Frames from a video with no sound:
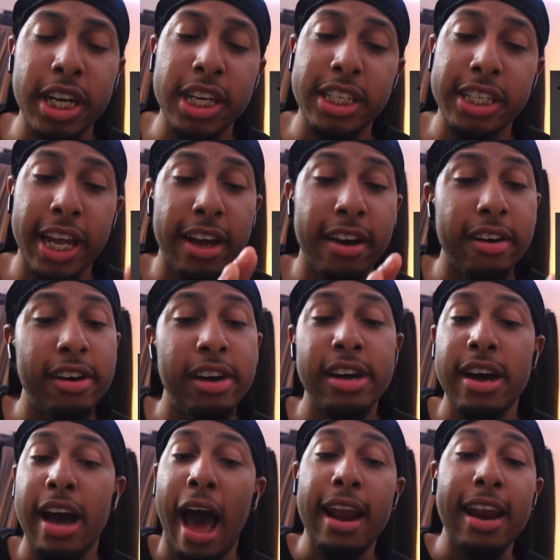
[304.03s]
good as hell.
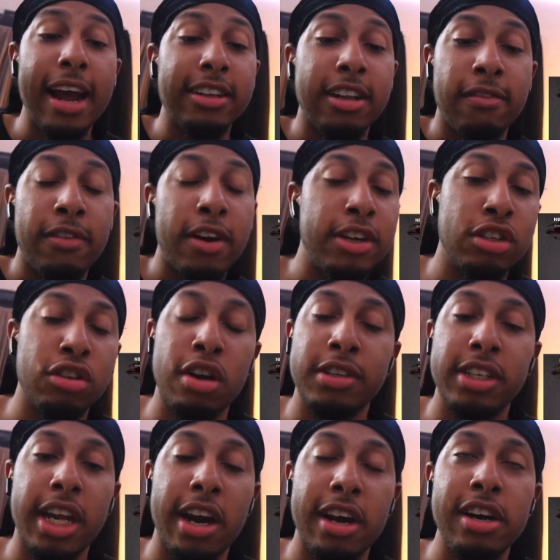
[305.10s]
I like the verse, you know what I'm
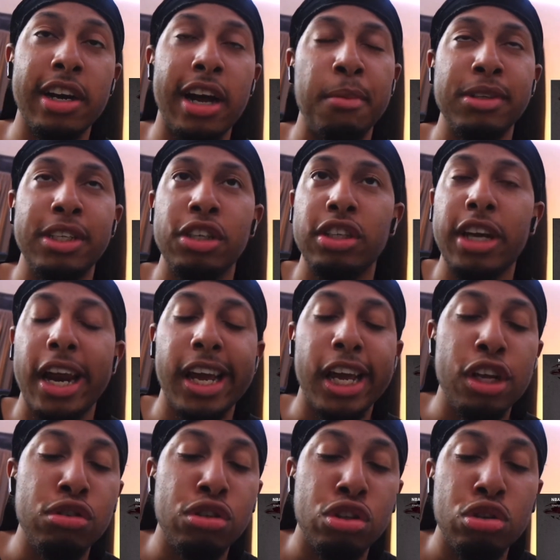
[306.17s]
saying? The hook, I'm still trying to get
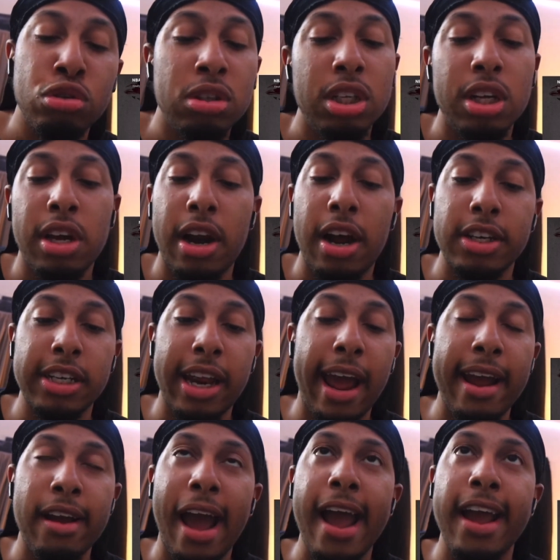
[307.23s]
used to. You know what I'm
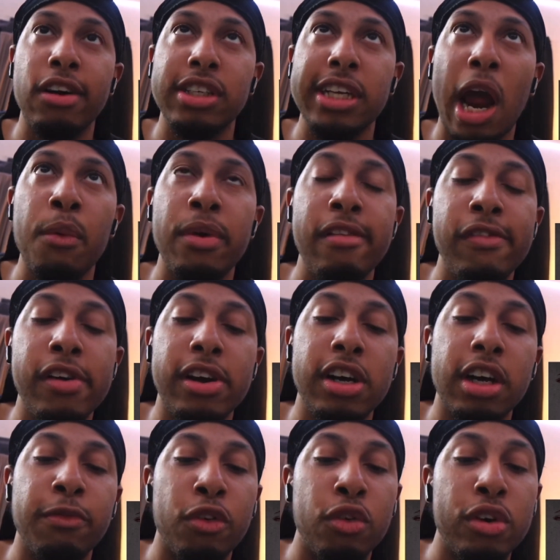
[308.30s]
saying? I ain't gonna say I really feel the
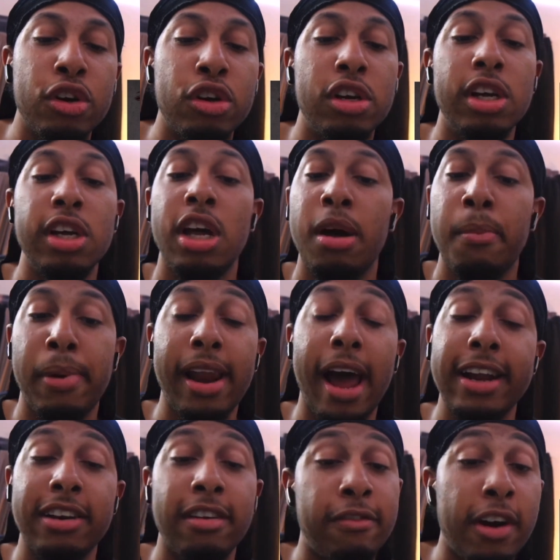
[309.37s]
hook for real. But
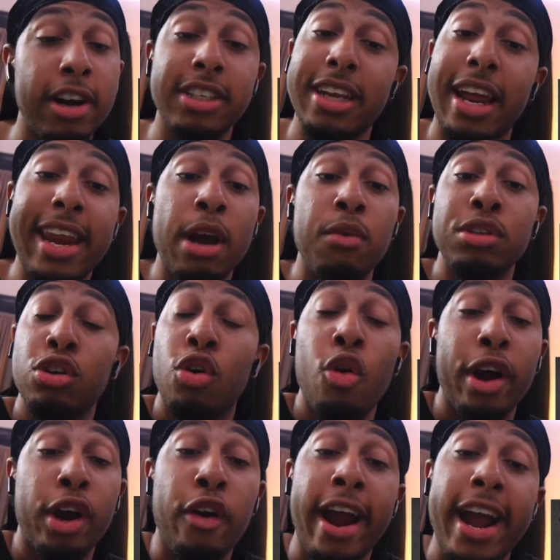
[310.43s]
like the verse, that nigga was
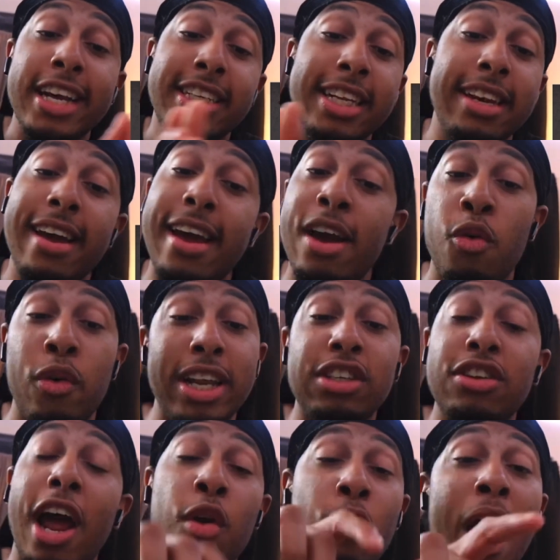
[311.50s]
going crazy when he
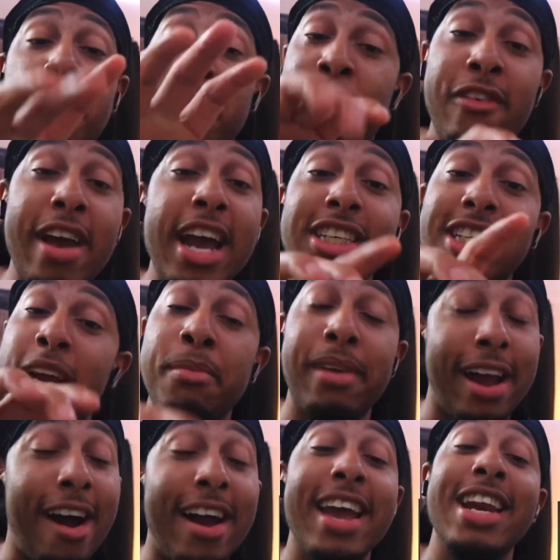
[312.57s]
started rapping fast. I'm
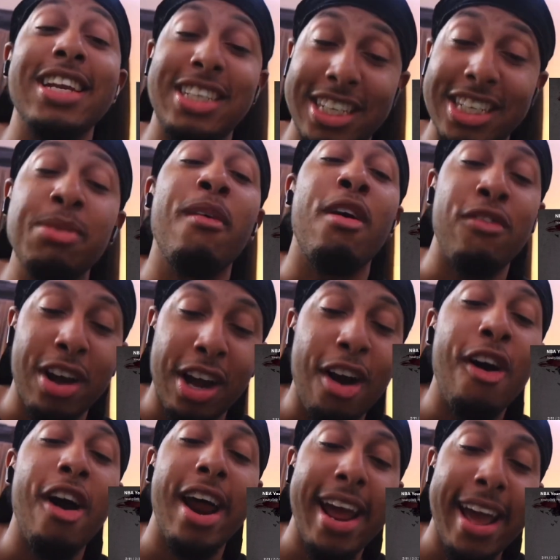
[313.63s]
like, oh yeah, this this motherfucker
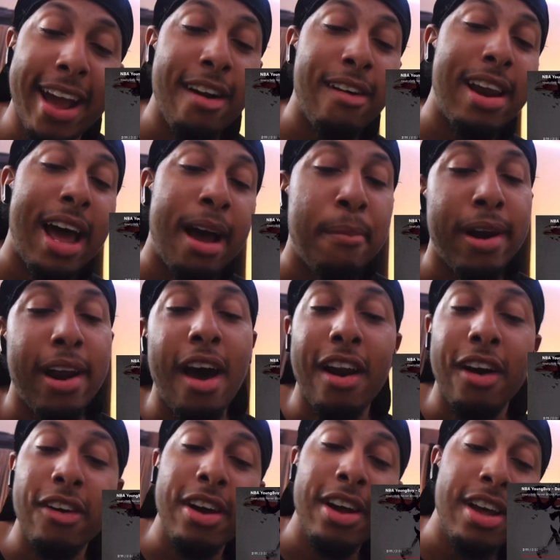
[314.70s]
hard. I ain't gonna lie, but not
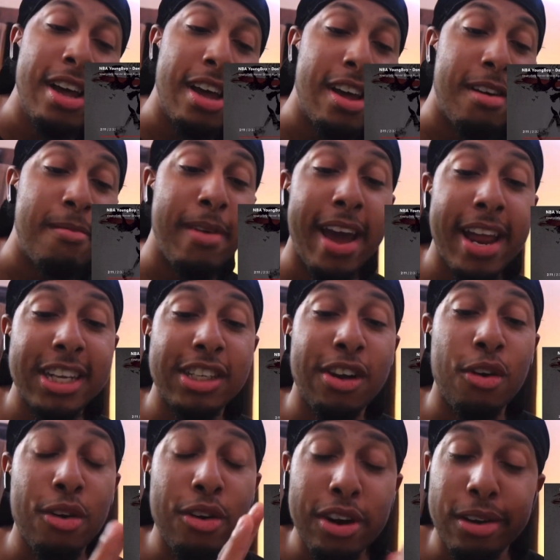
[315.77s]
though. Man, this
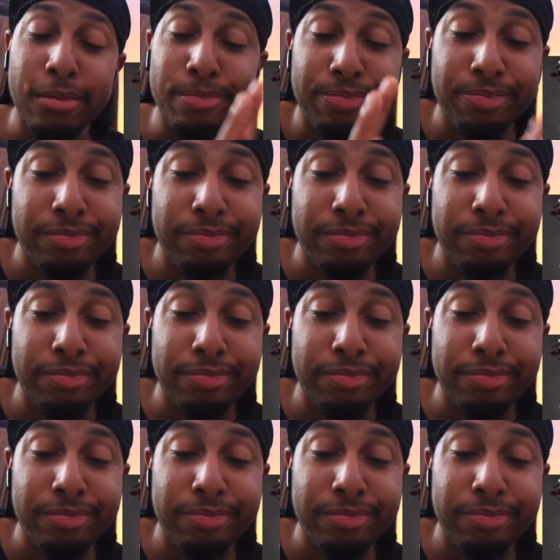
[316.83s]
song hard.